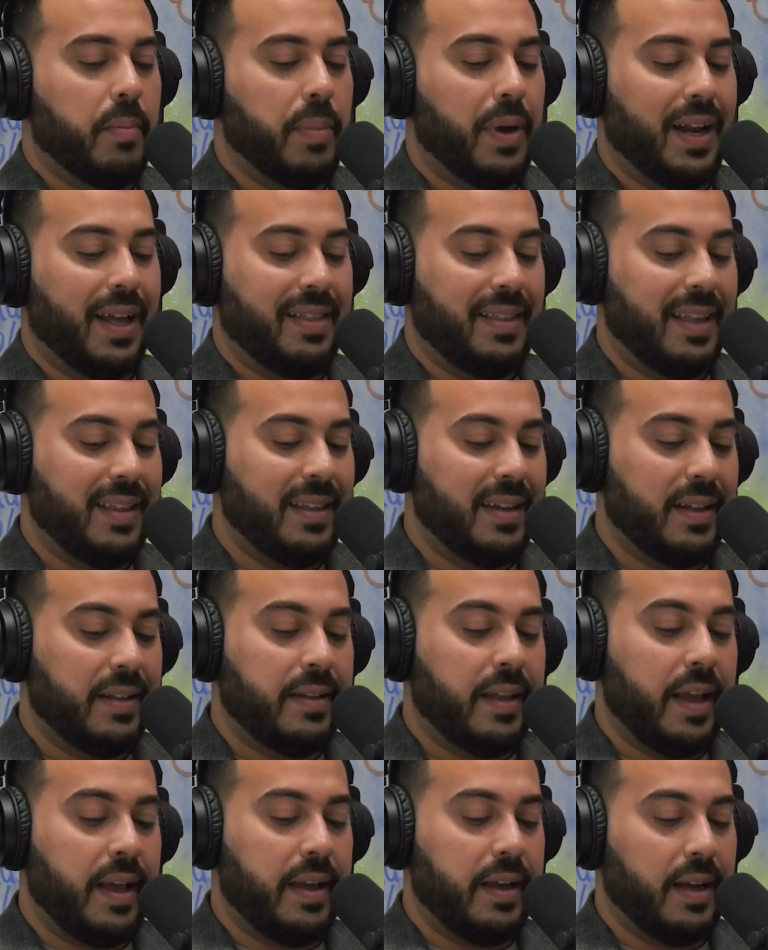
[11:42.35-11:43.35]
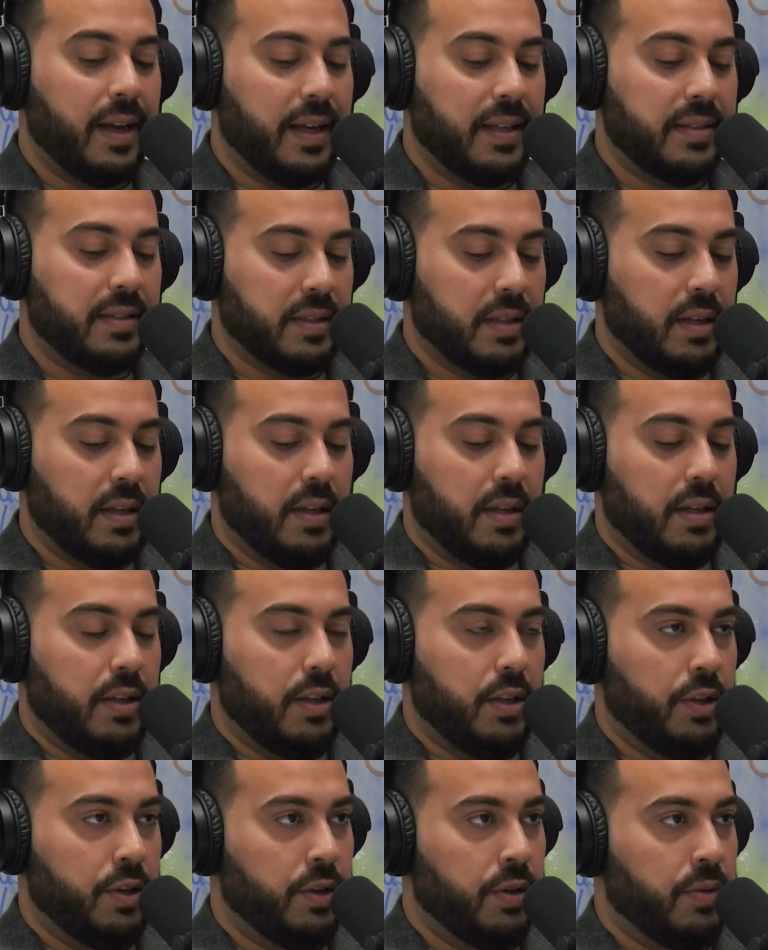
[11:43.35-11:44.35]
But at the end of the day, guys,
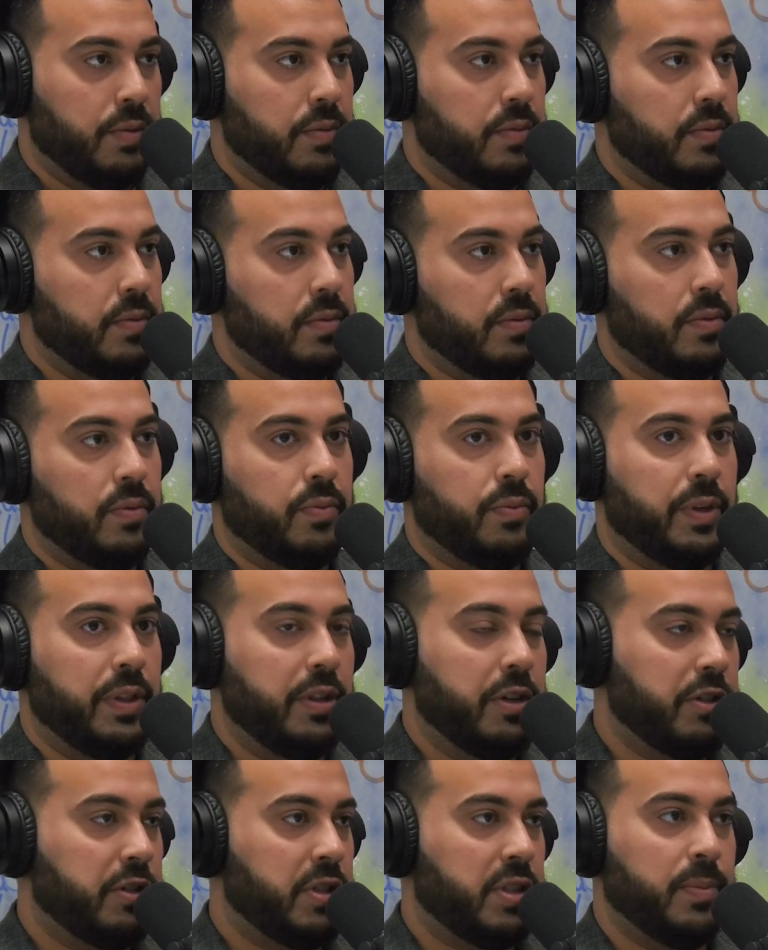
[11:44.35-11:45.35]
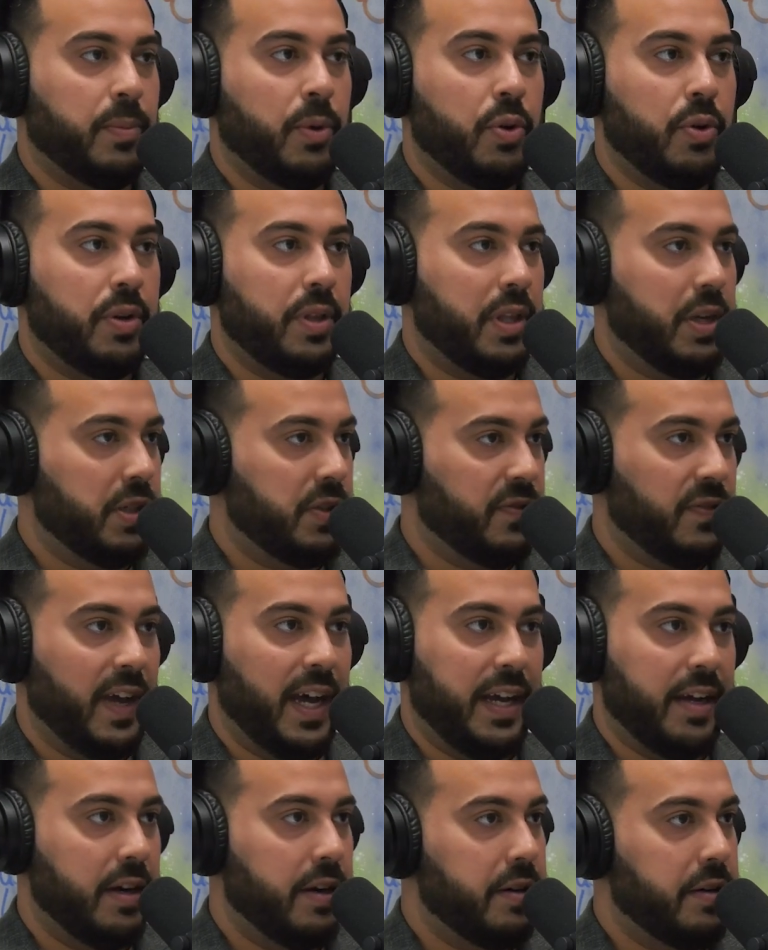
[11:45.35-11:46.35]
you know, when there's smoke, there's
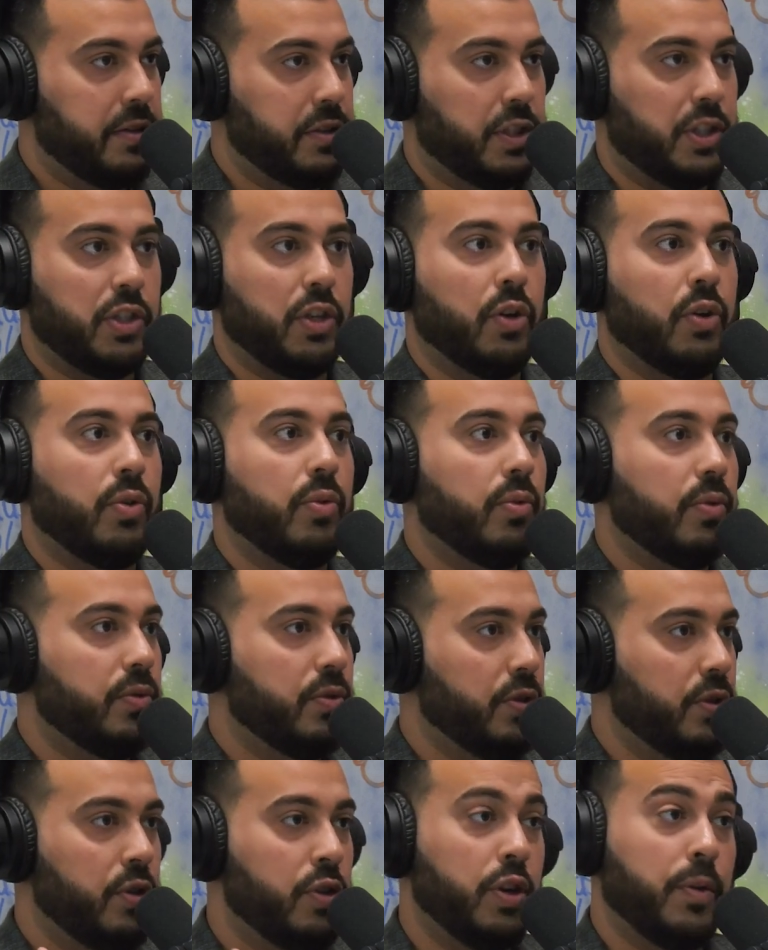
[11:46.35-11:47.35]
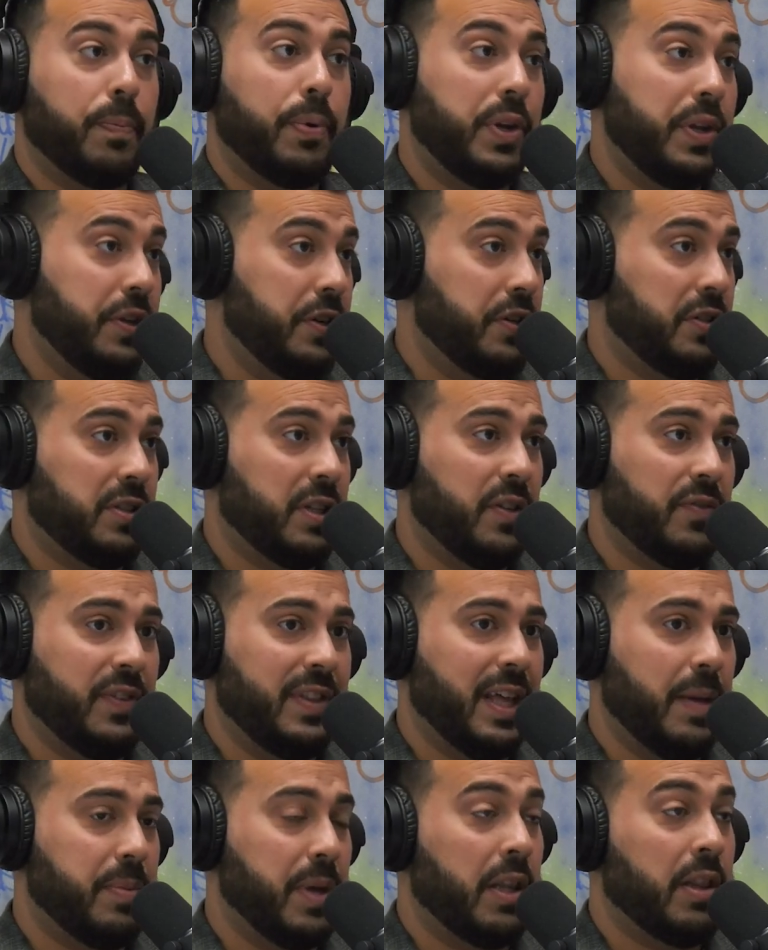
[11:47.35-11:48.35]
fire. So you're putting yourself
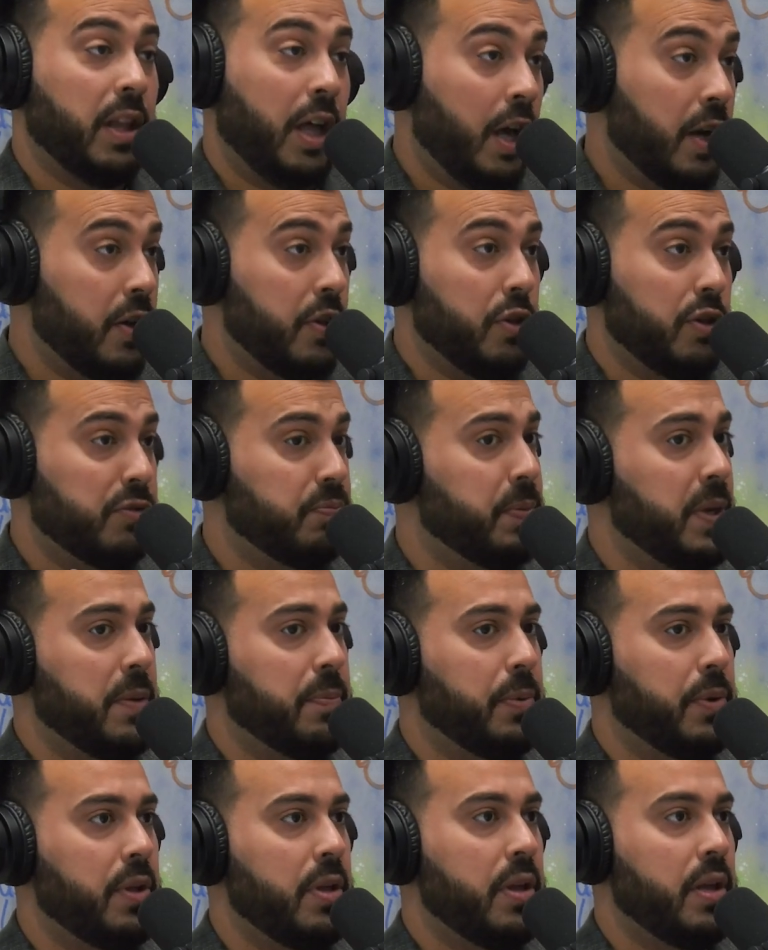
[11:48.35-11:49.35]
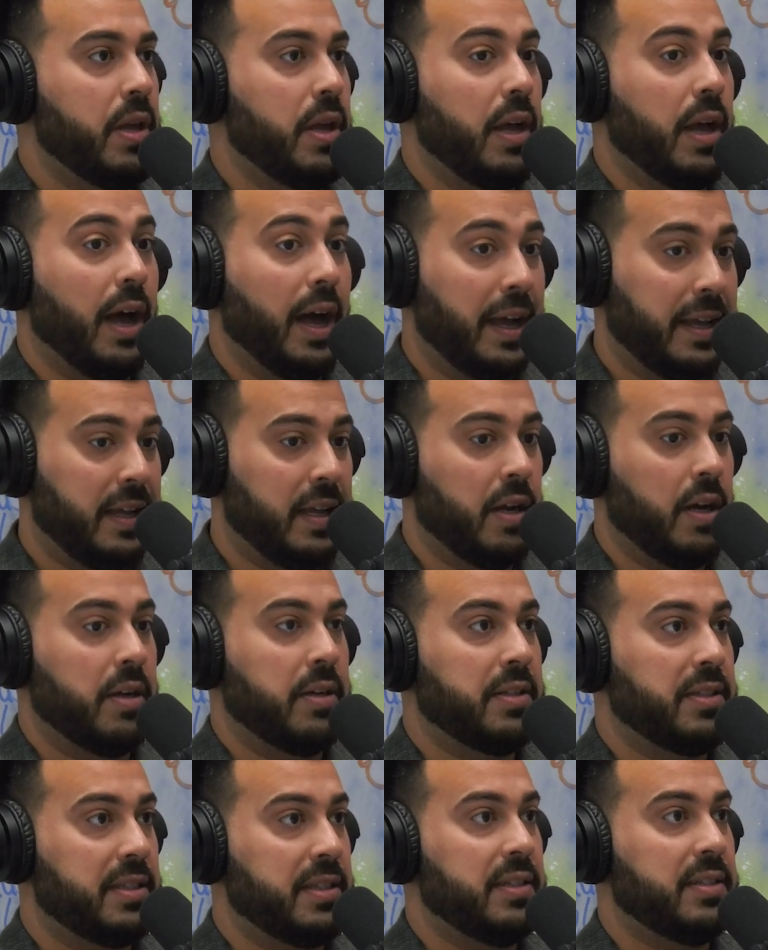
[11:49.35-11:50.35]
in that. A lot of those people, I can
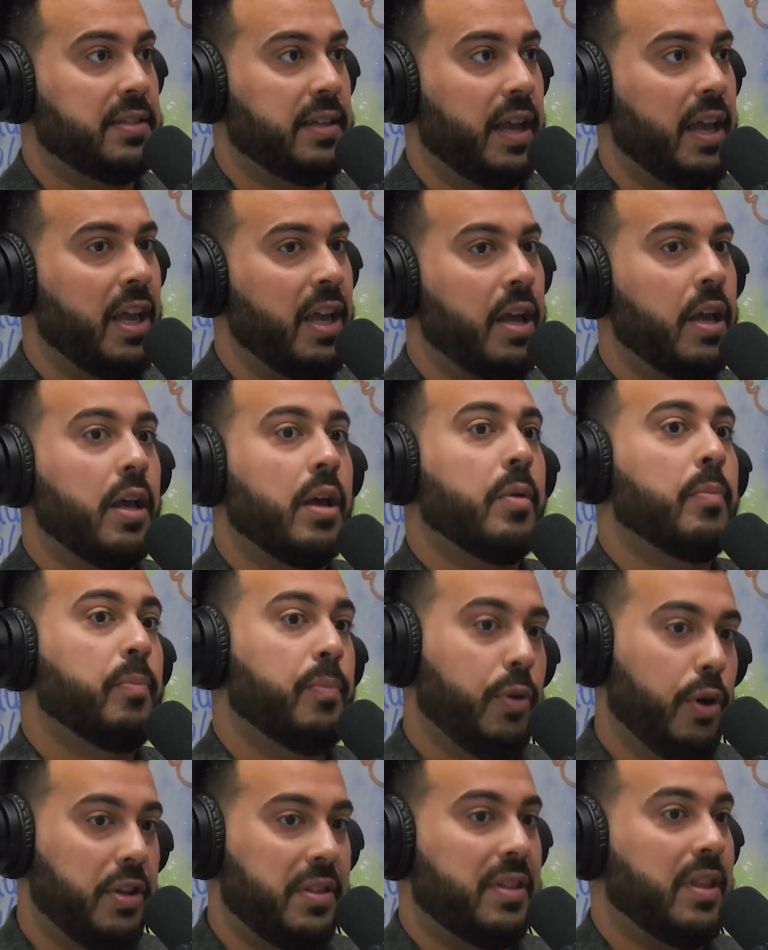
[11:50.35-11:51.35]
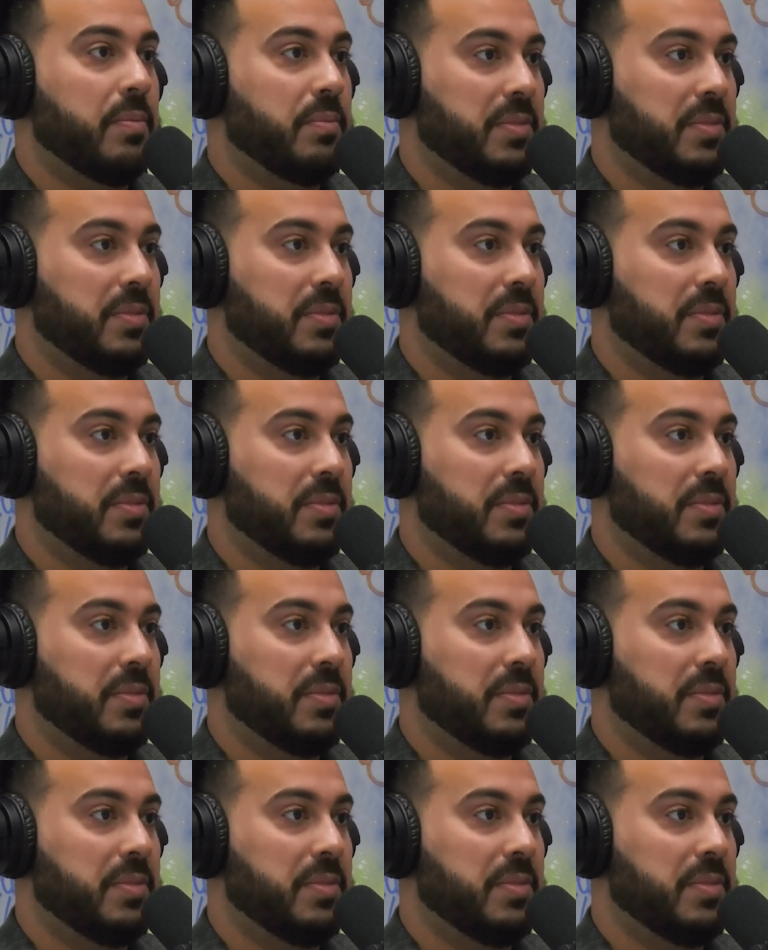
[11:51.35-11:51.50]
honestly say, put